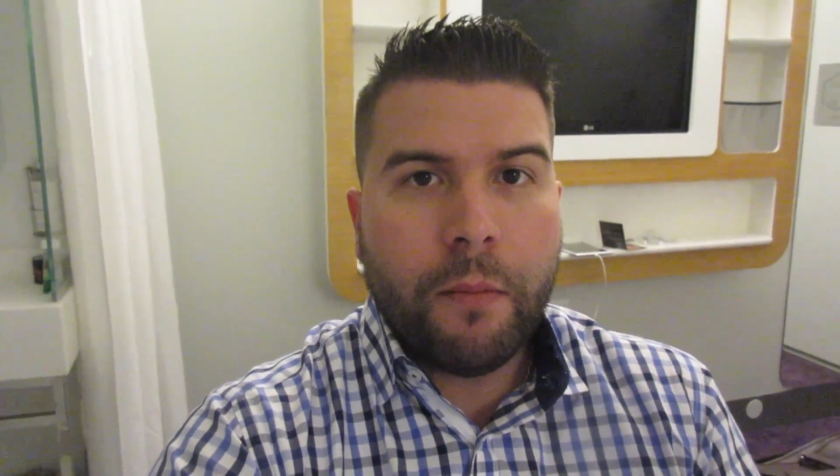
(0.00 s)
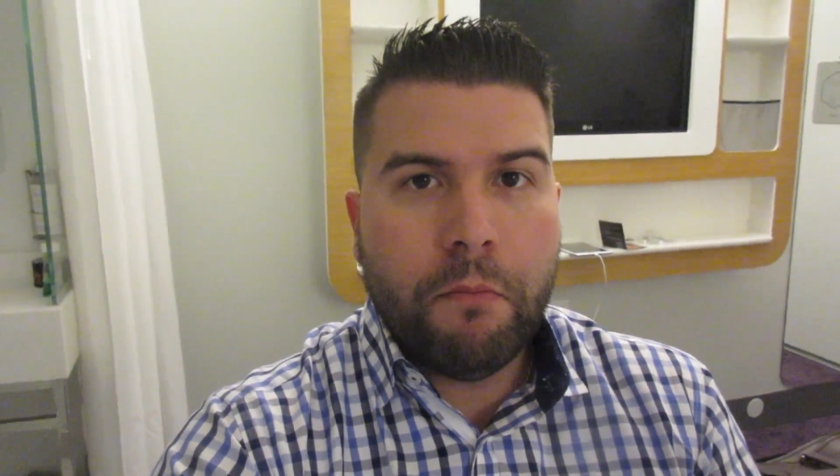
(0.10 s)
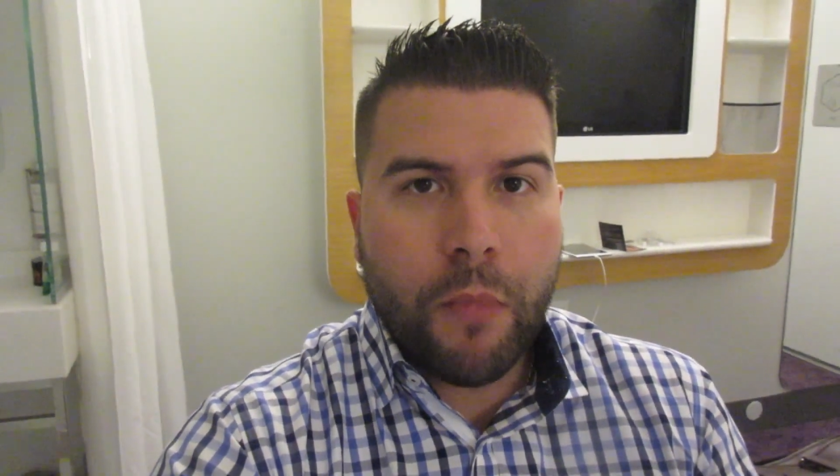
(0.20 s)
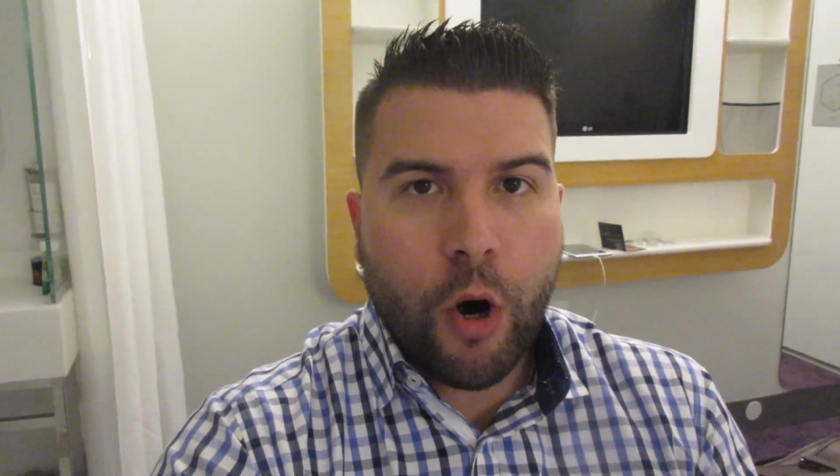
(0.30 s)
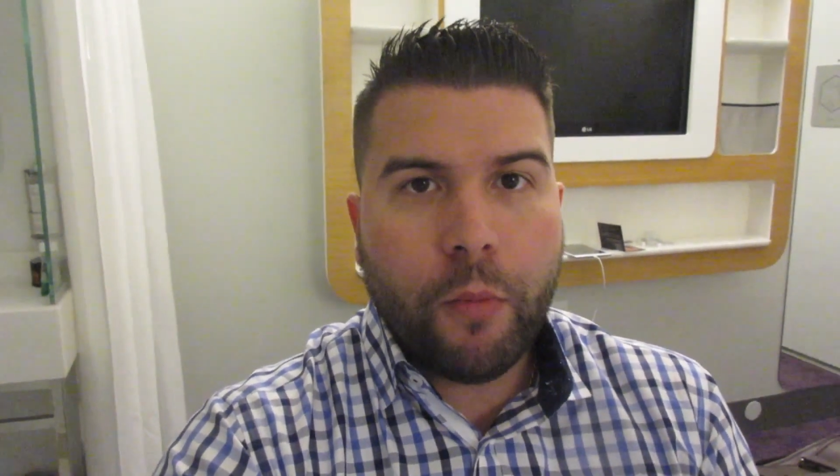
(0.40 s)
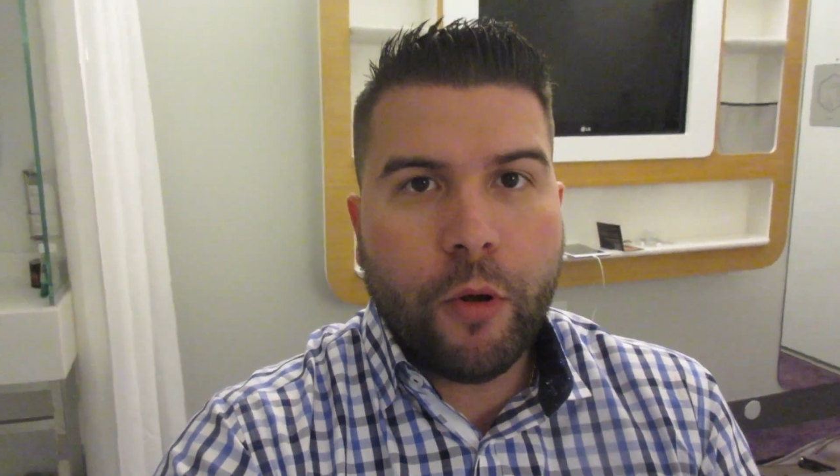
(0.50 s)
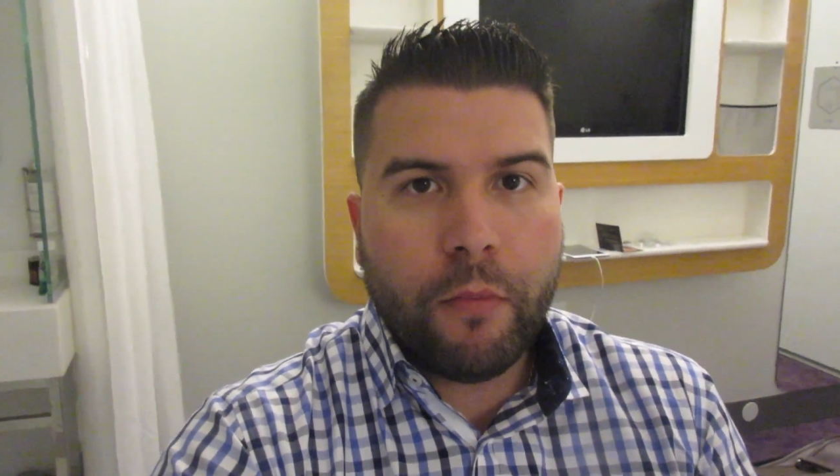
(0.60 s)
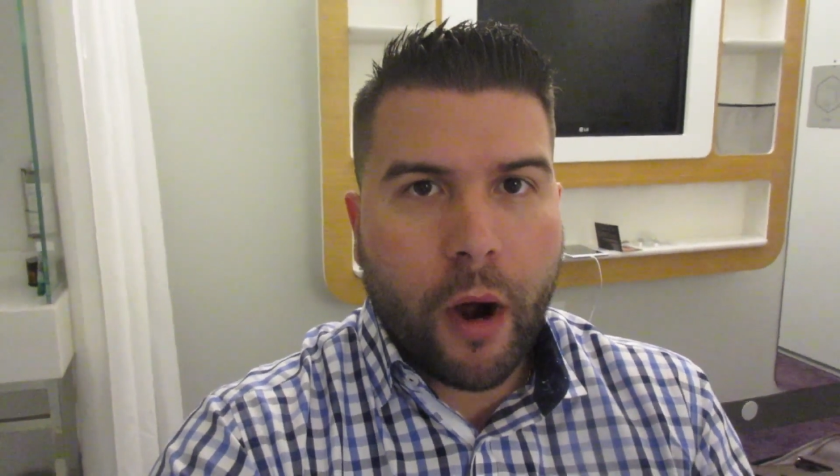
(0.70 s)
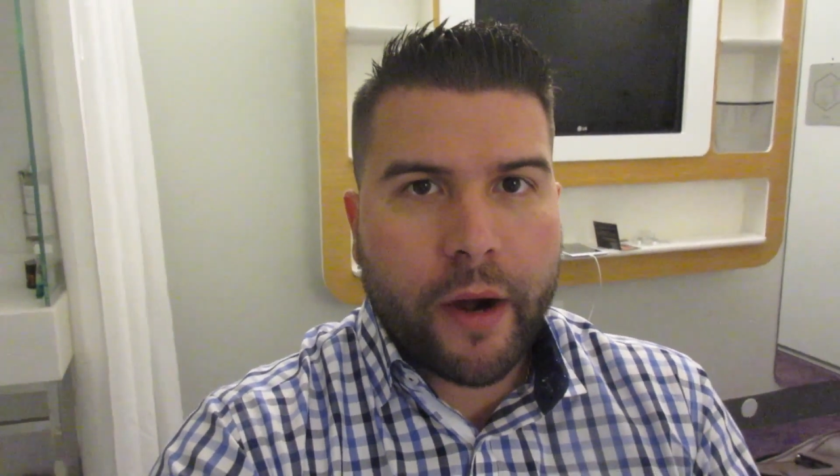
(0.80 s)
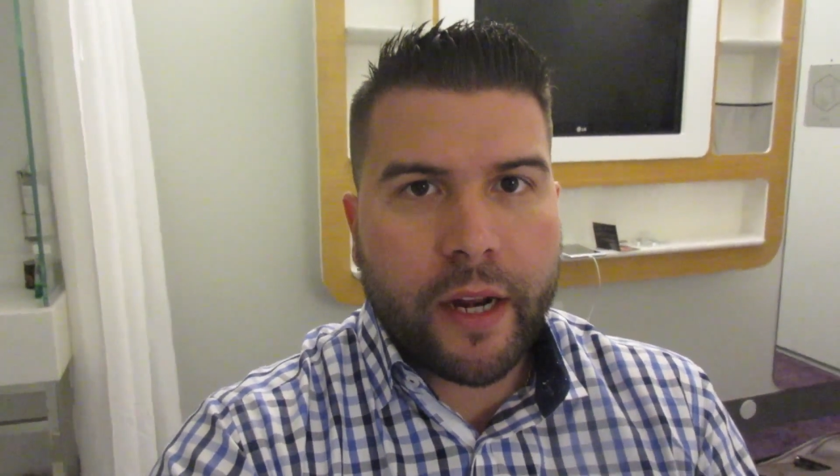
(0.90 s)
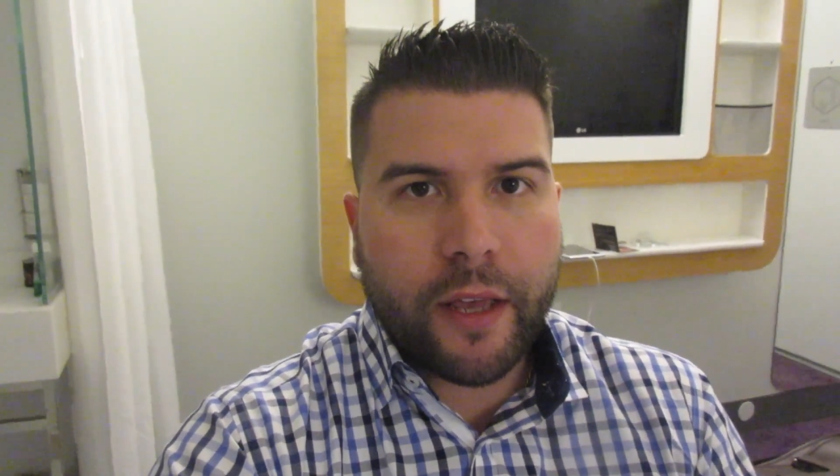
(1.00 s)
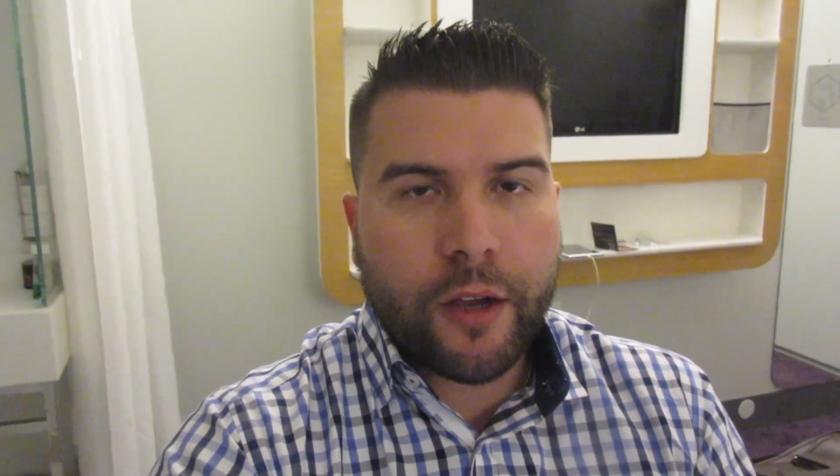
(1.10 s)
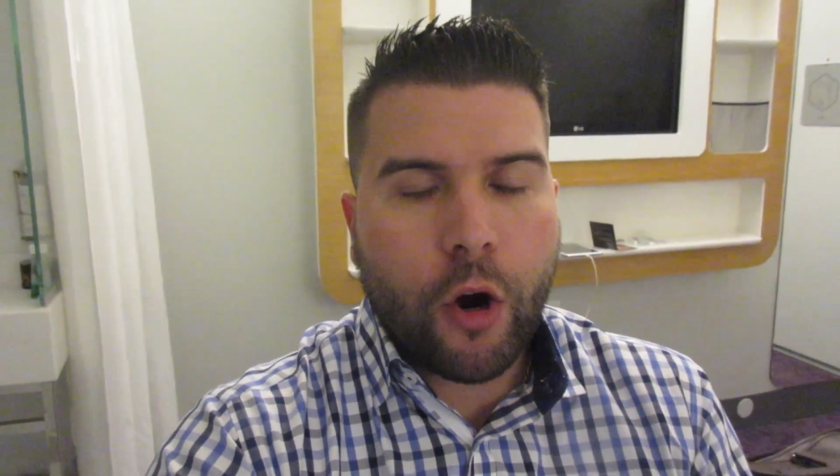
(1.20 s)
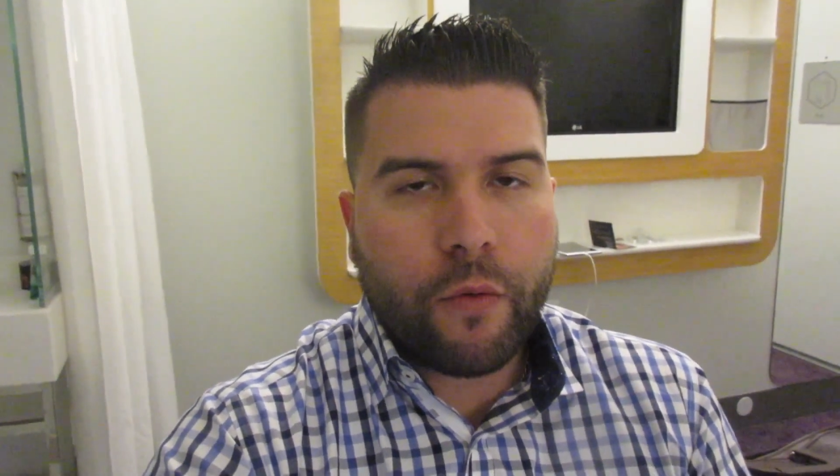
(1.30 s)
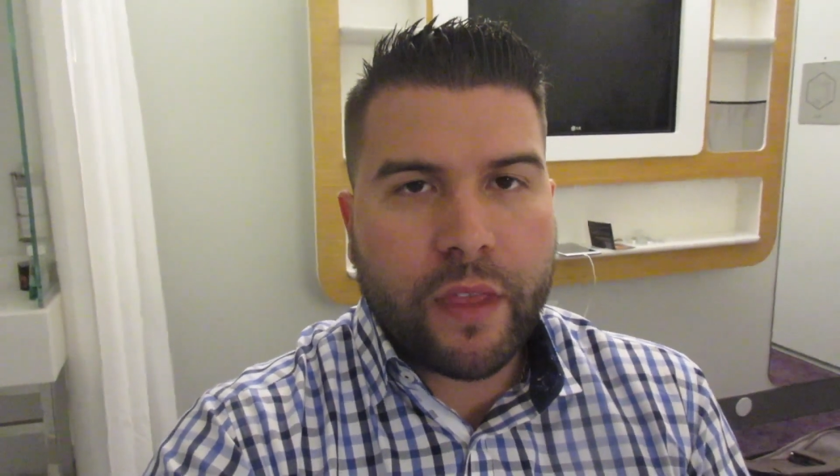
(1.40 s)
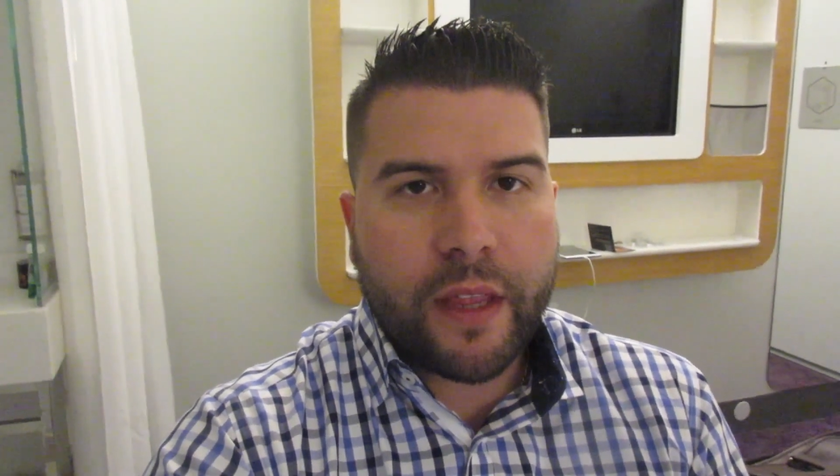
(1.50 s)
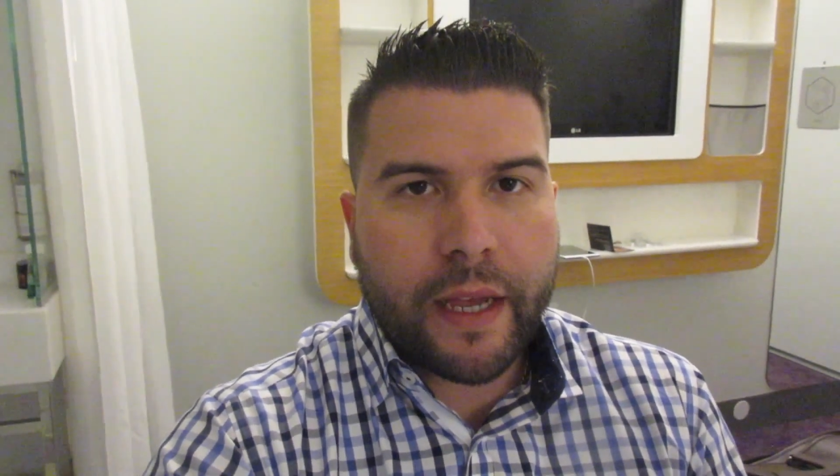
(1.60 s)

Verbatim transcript: mobile marketing over the